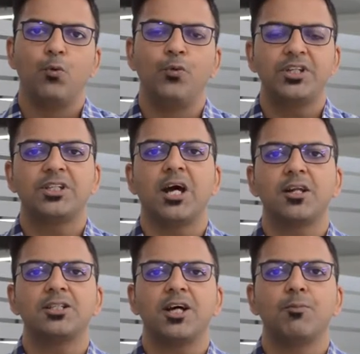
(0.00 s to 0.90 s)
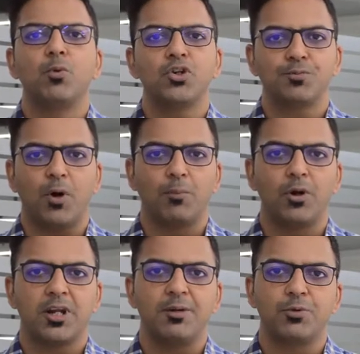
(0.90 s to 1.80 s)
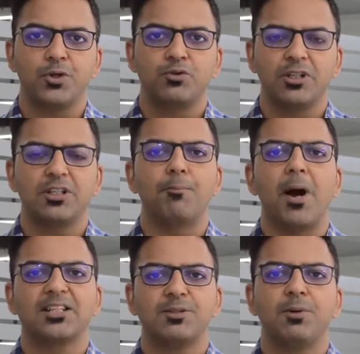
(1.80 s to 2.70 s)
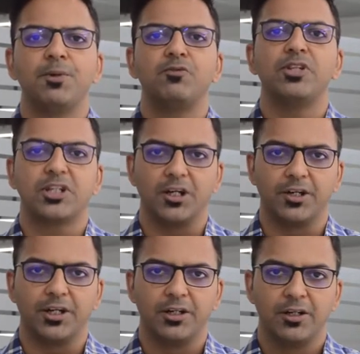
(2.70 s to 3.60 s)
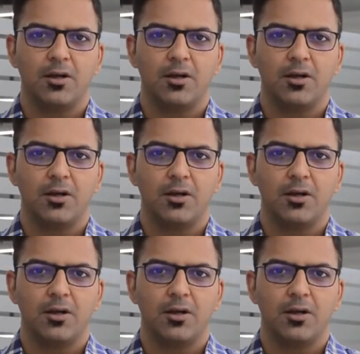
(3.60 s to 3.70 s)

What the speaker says: which channels are most popular and producing the maximum in which country.